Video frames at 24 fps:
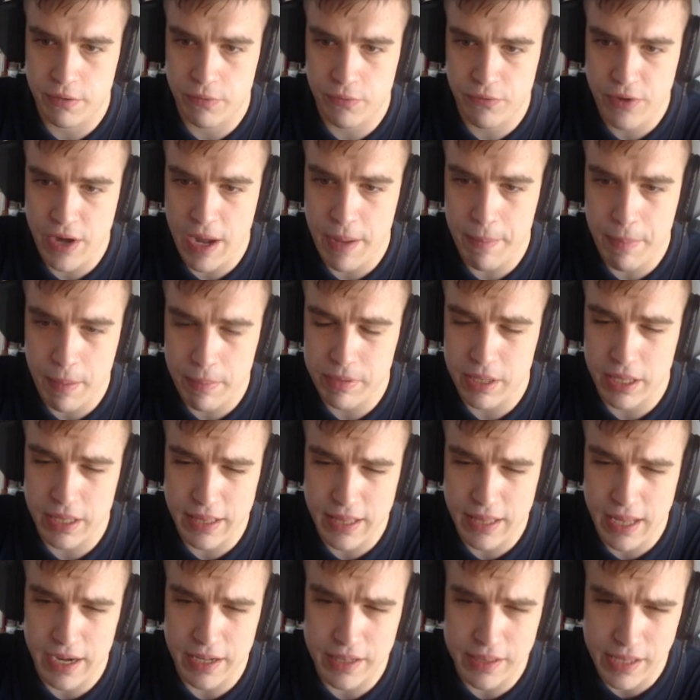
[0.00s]
wrap up the
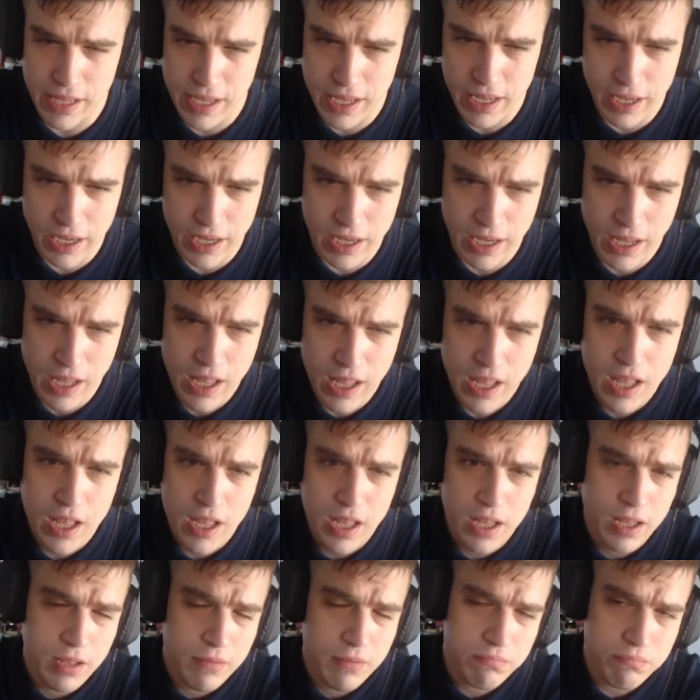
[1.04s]
entire thing.
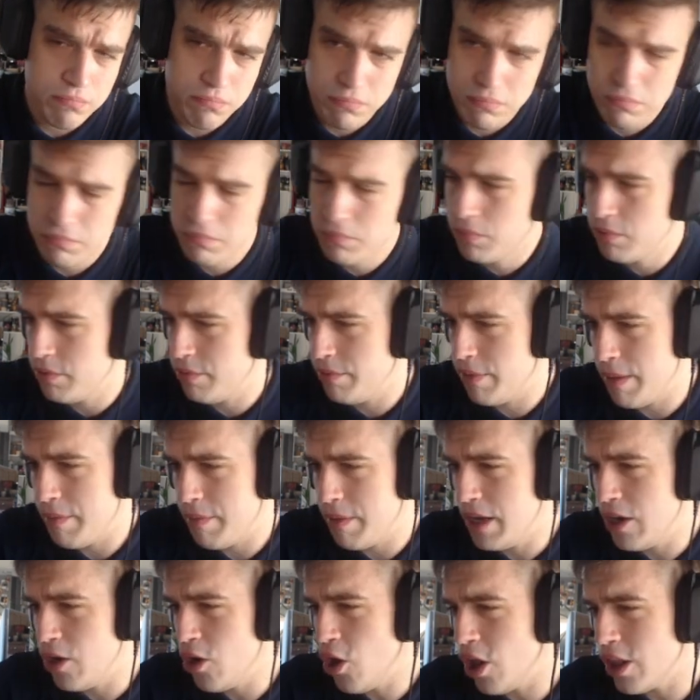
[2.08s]
I
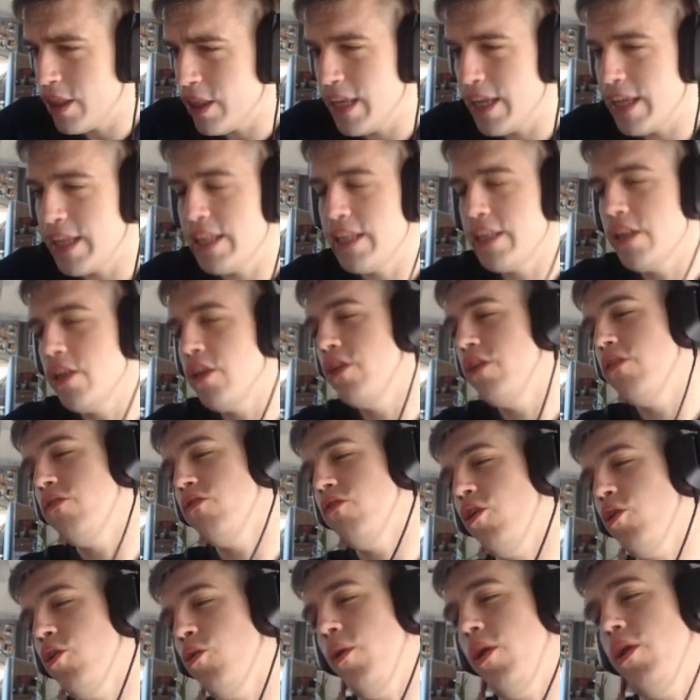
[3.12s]
mean, it's
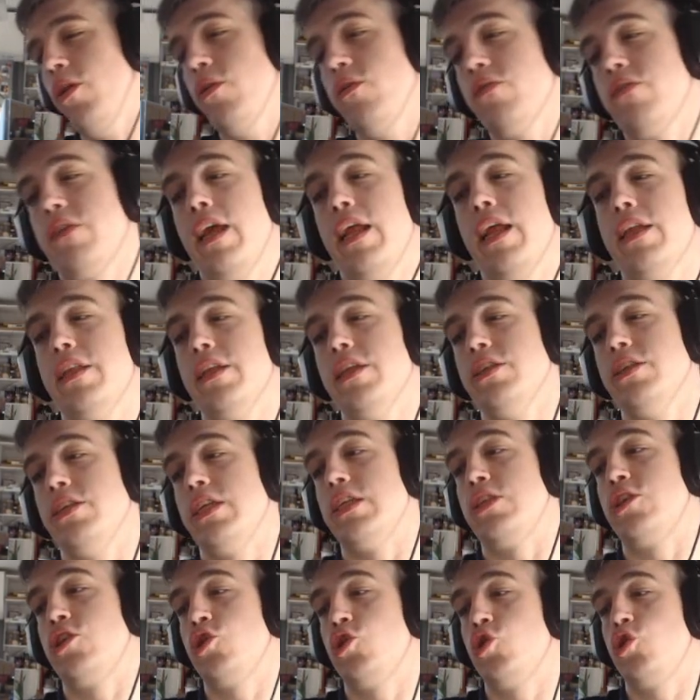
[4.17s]
not one of those characters
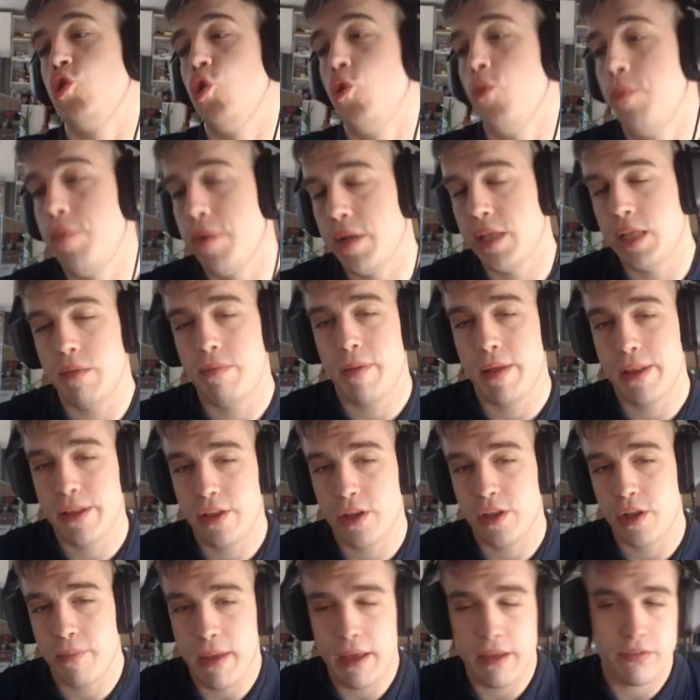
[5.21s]
that's super dependent
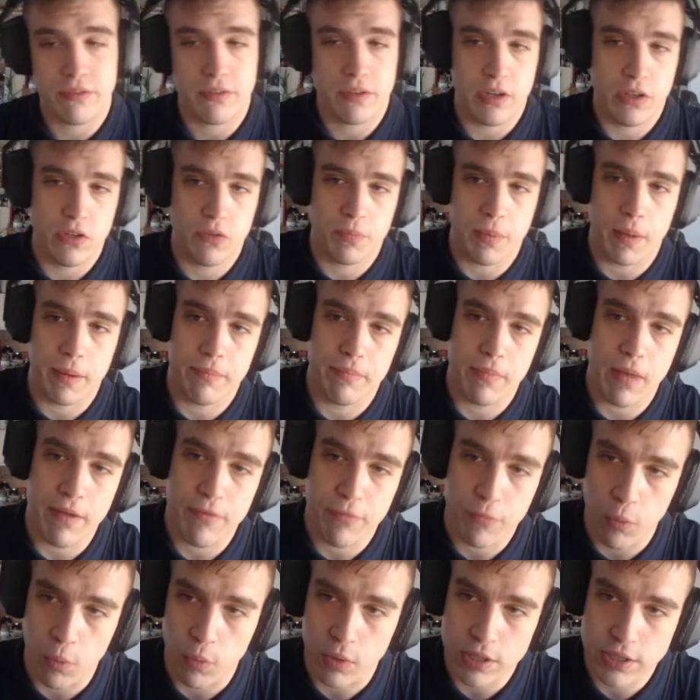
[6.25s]
on masteries, but
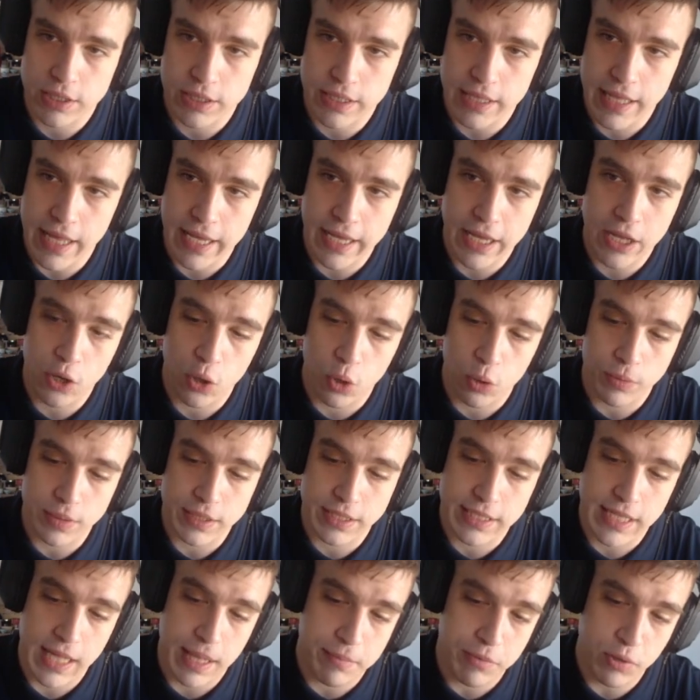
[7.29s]
of course they can
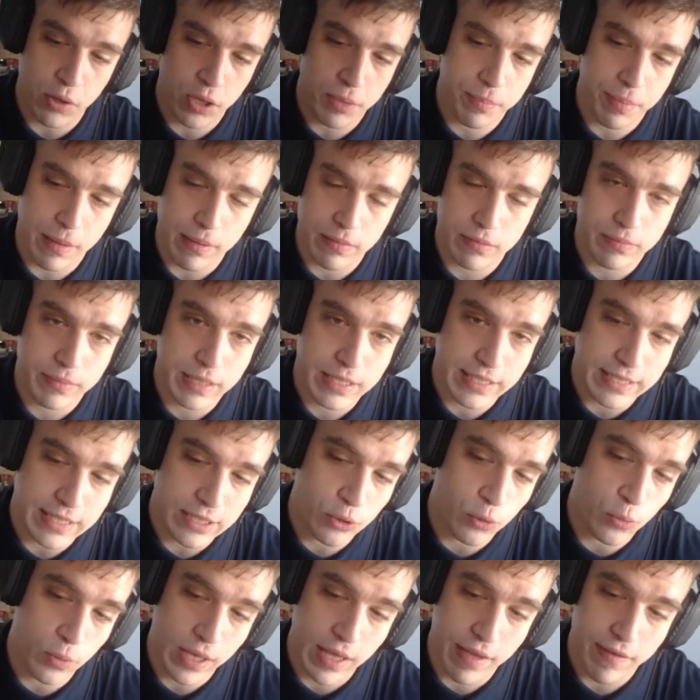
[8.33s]
always help. The only problem is I
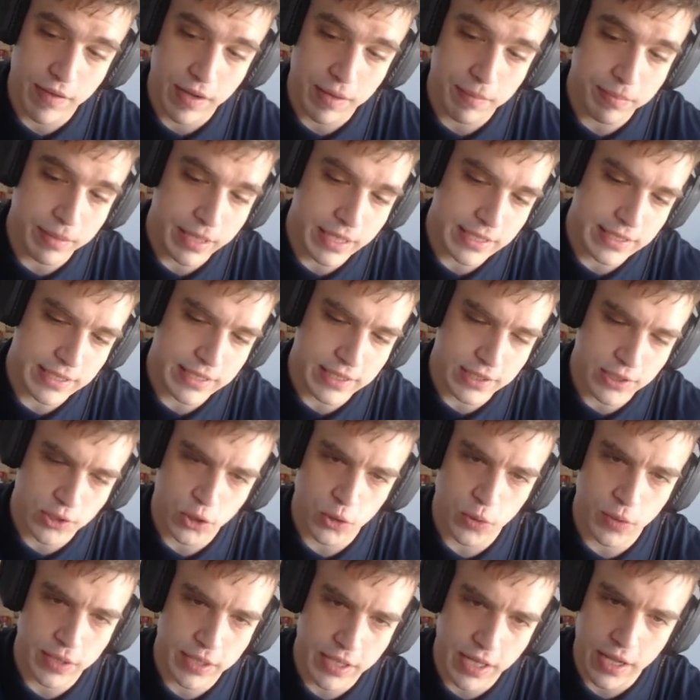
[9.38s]
don't have any blessings,
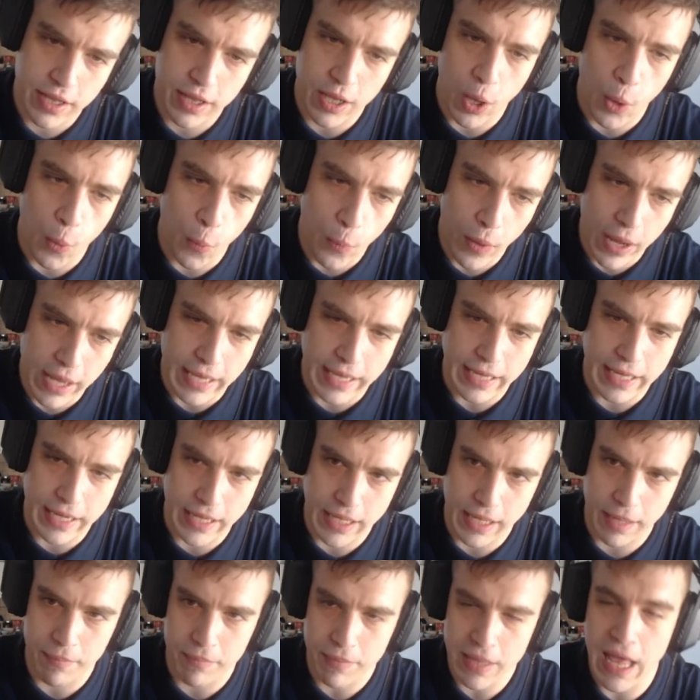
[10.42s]
so I didn't awaken
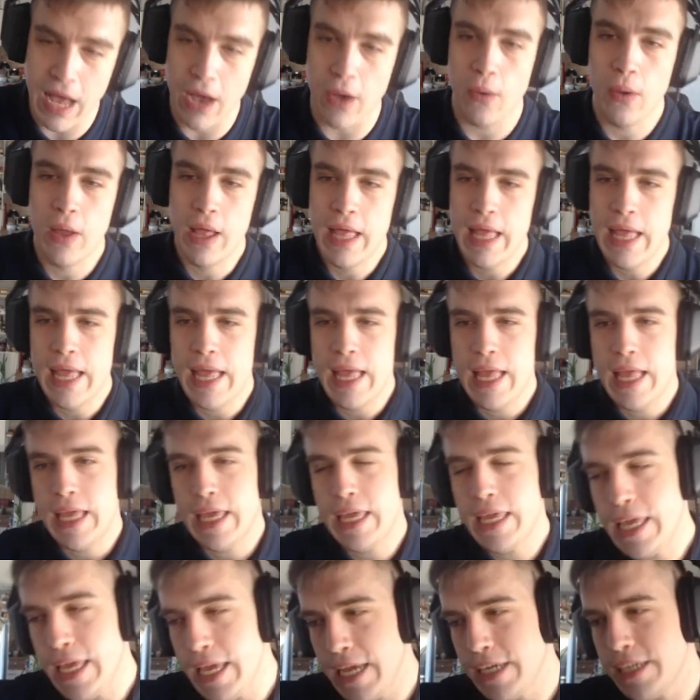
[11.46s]
him. Now,
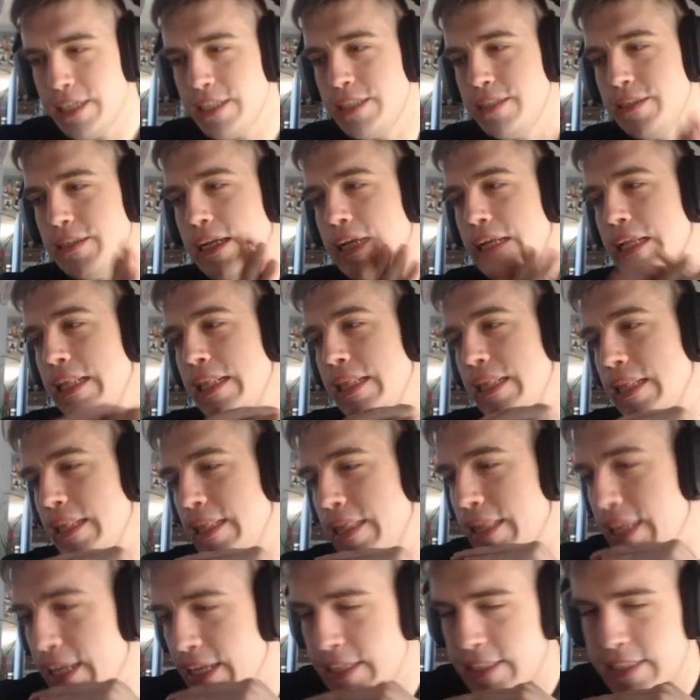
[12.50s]
here
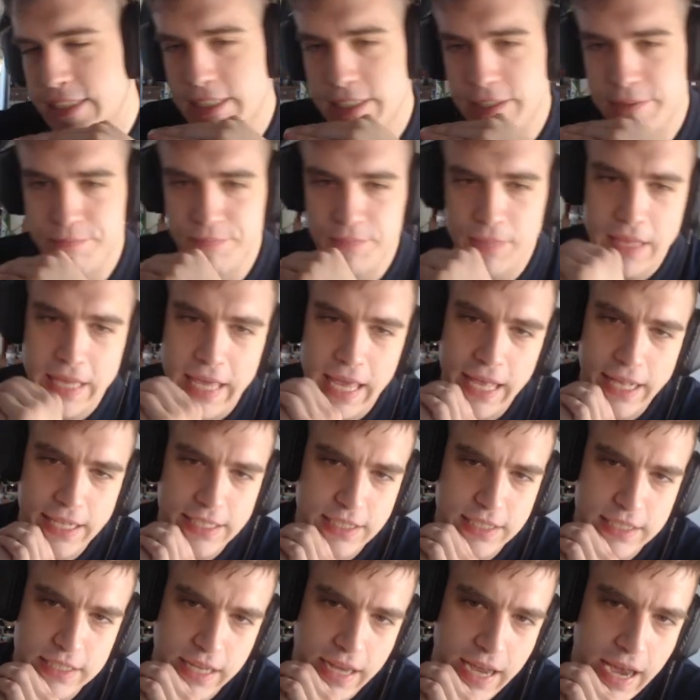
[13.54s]
this
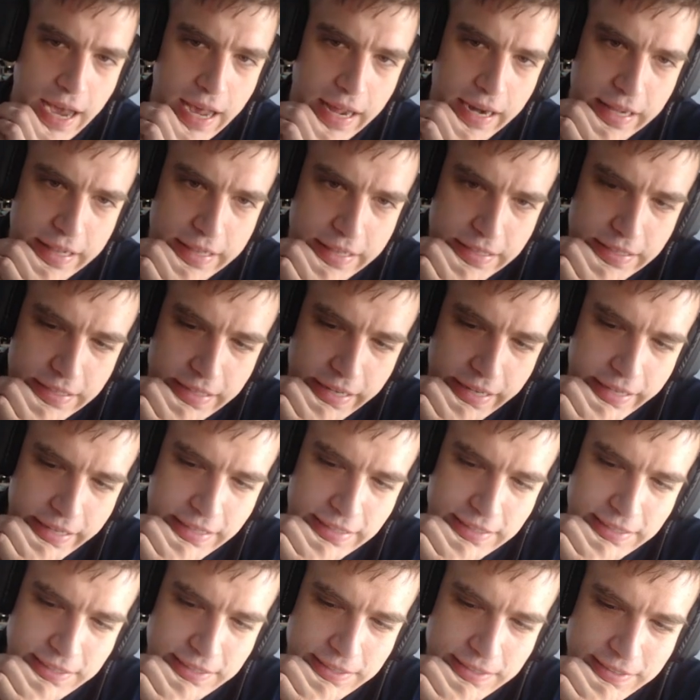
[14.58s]
gets kind of
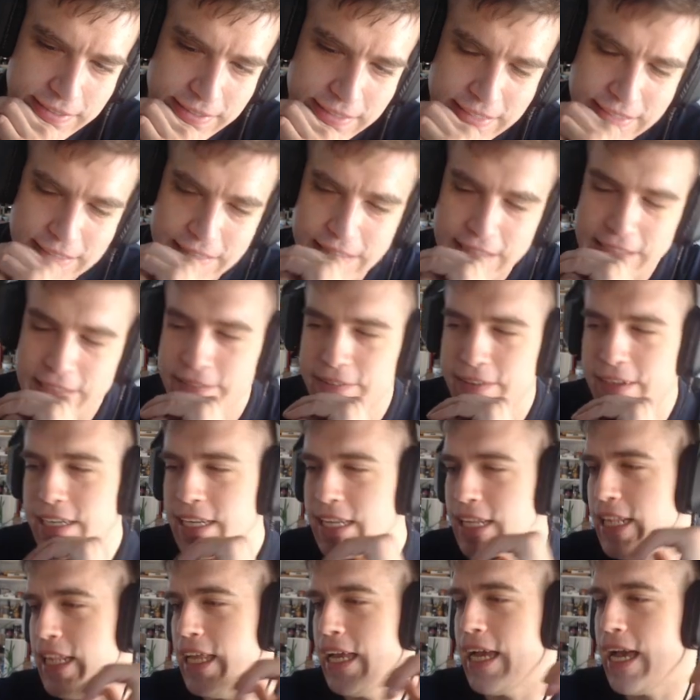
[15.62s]
tricky. So this is
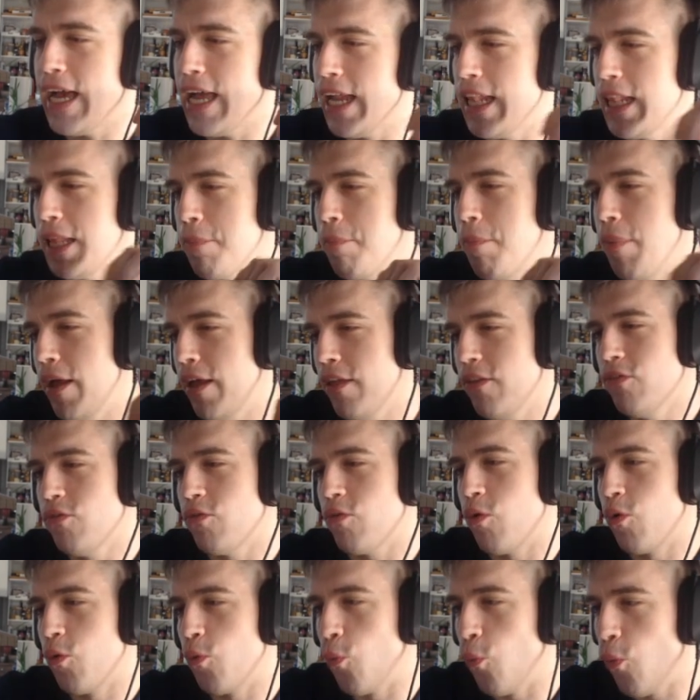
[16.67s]
really kind of depends
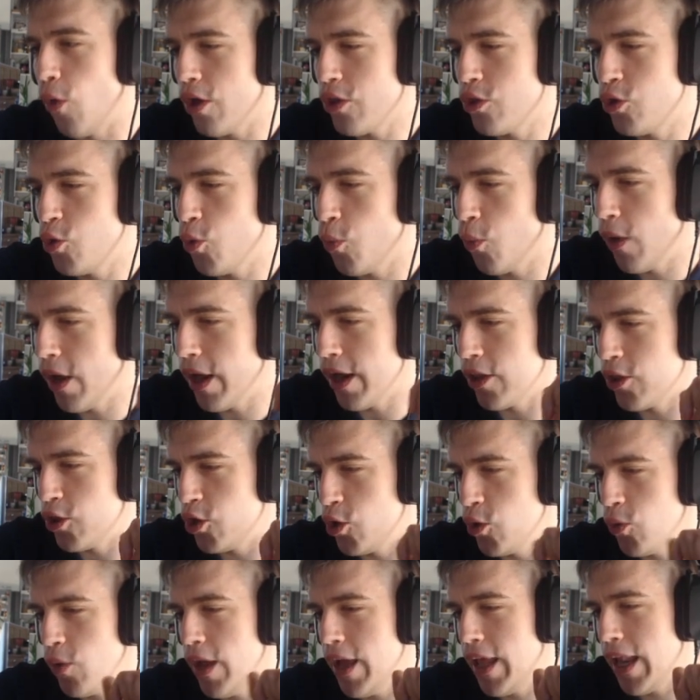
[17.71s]
on what you want to
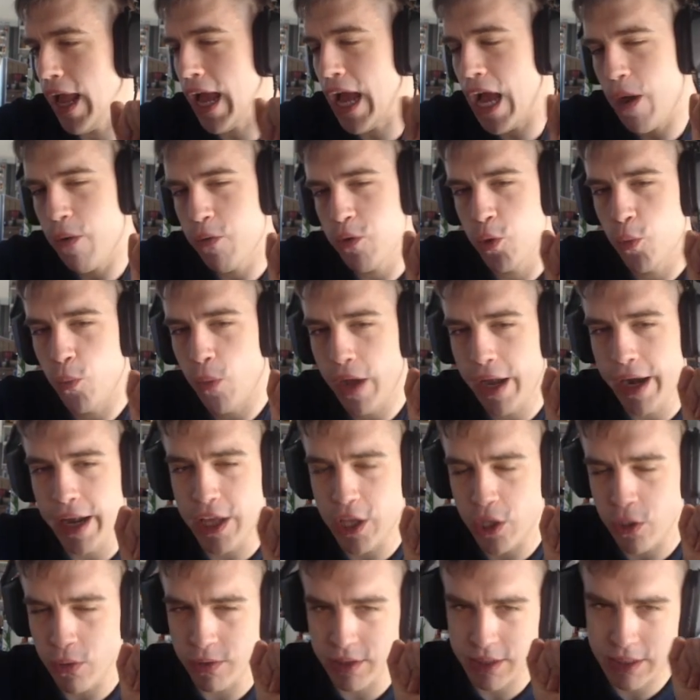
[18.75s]
do and how you want to
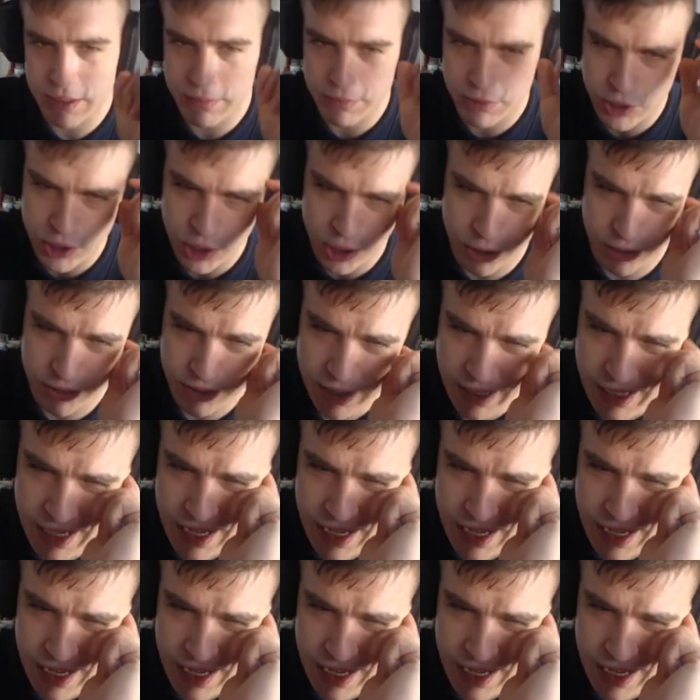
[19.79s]
use him. So